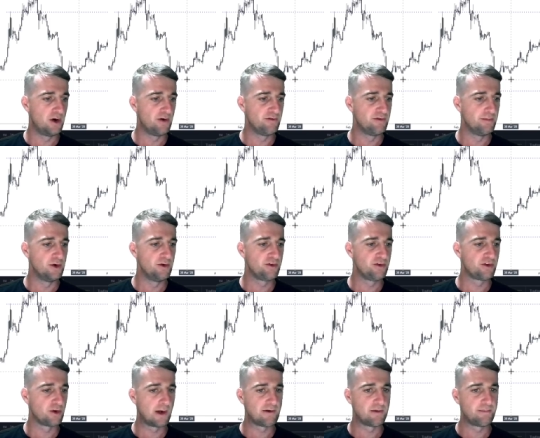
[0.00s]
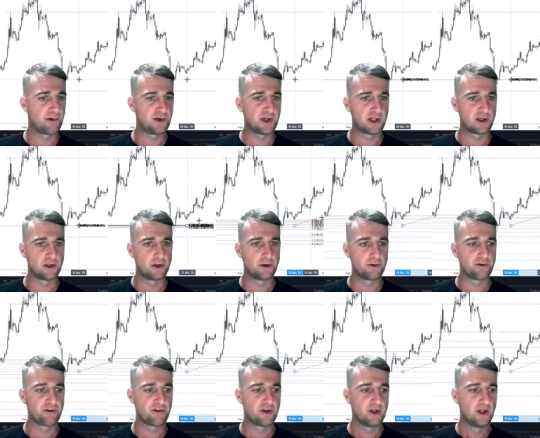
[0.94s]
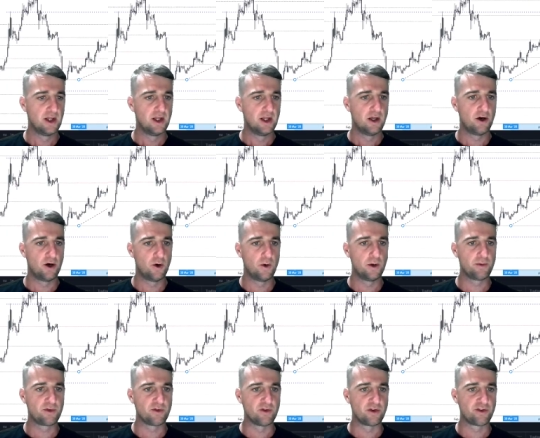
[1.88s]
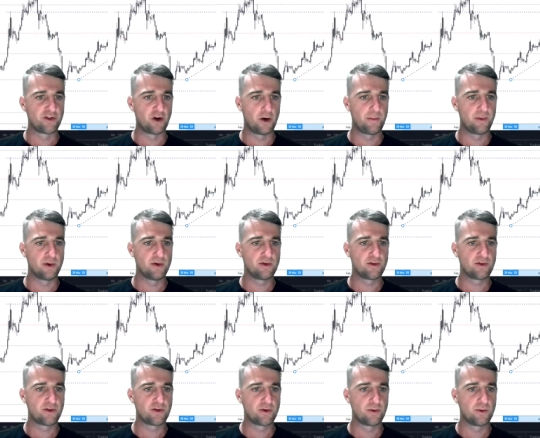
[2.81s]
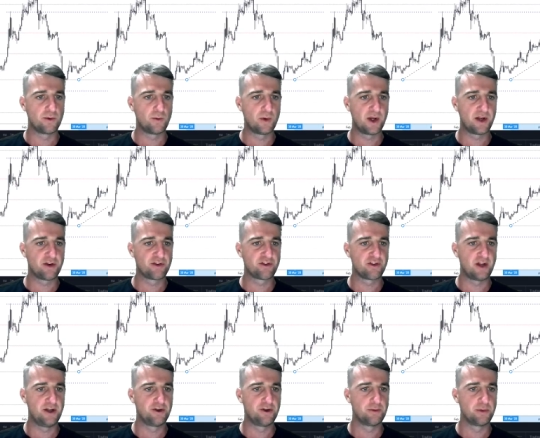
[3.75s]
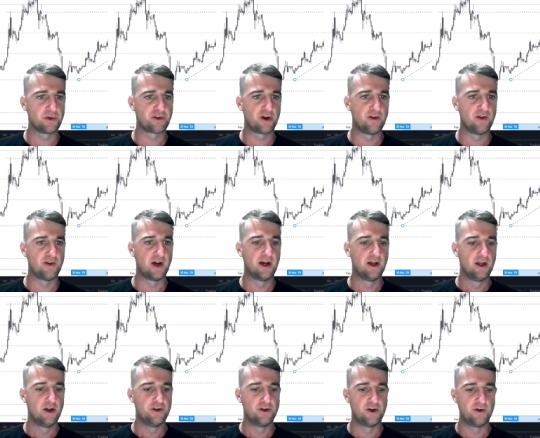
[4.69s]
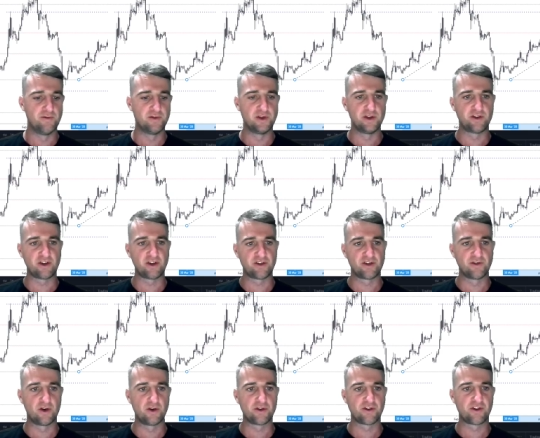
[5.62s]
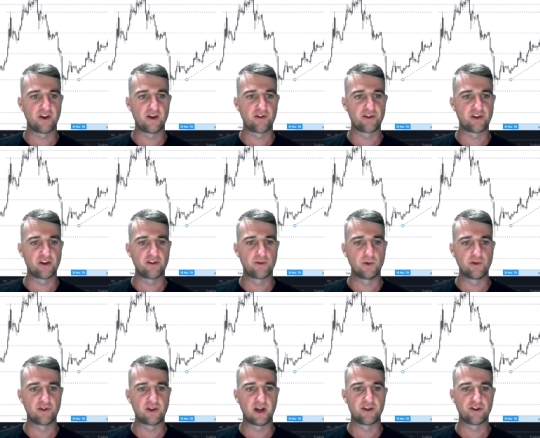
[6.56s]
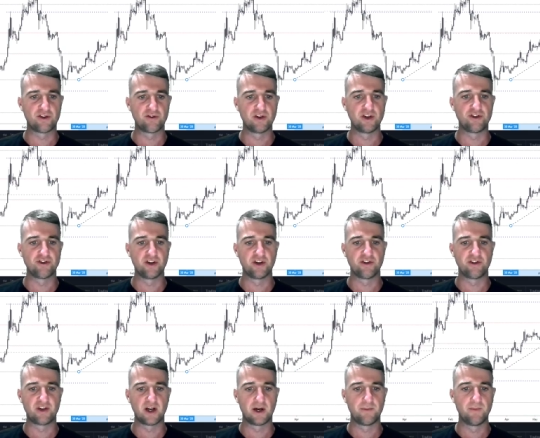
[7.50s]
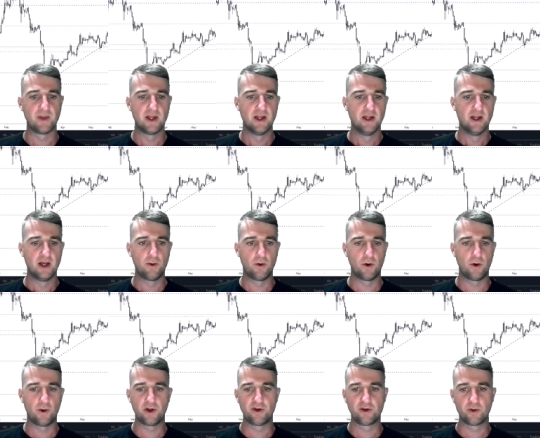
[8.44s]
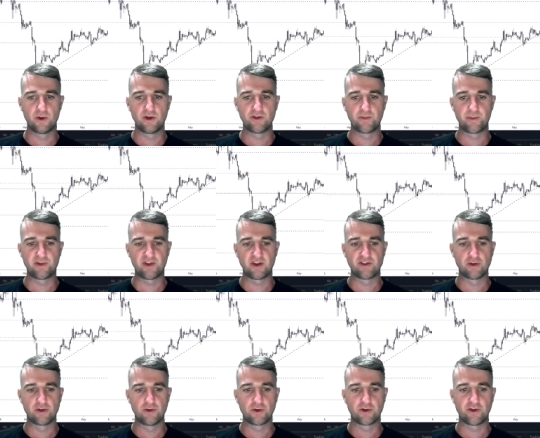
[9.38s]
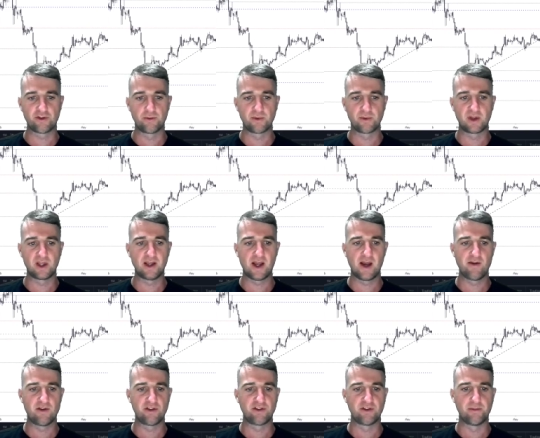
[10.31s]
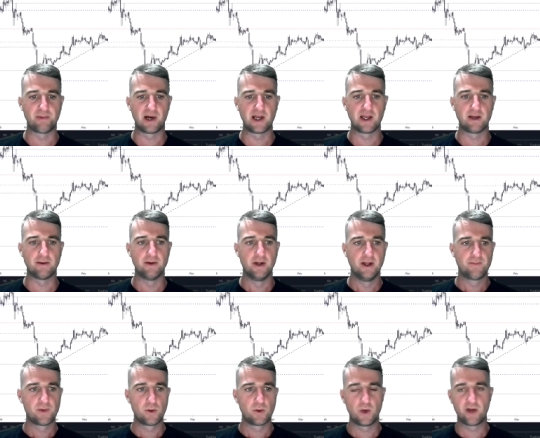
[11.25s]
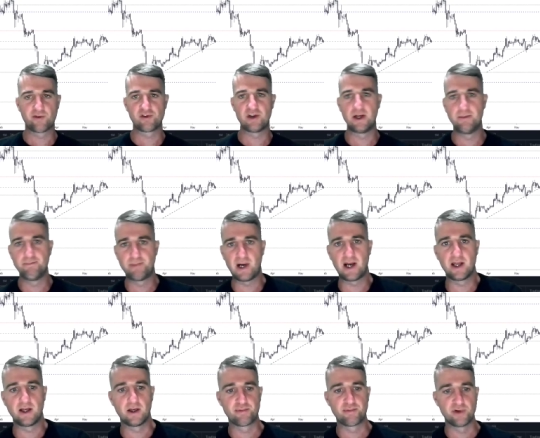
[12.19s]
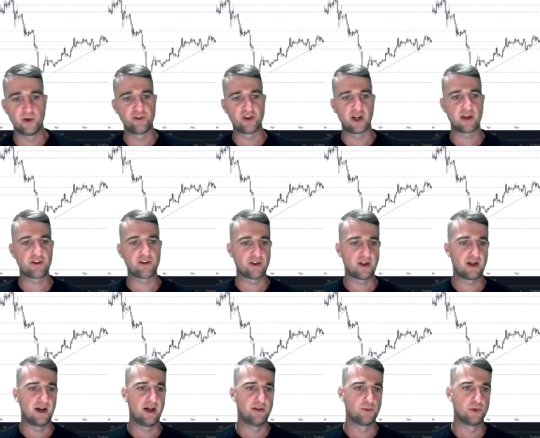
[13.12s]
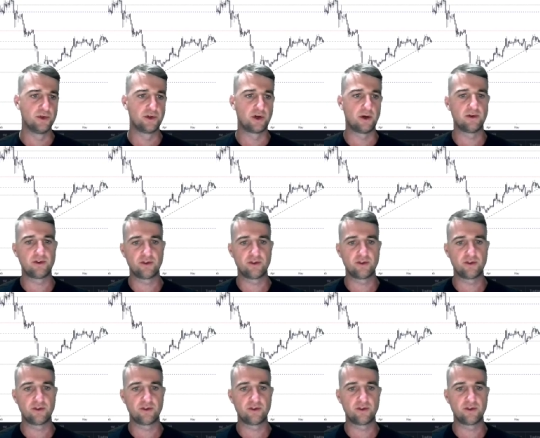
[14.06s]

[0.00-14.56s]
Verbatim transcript: of the move, so where the body closed, all up to the top. So we had a slight double top there on the sixth of August, and ever since we've started to retrace down. And what I want to do is potentially look at some key areas to buy in. Whenever I'm buying a project, I will not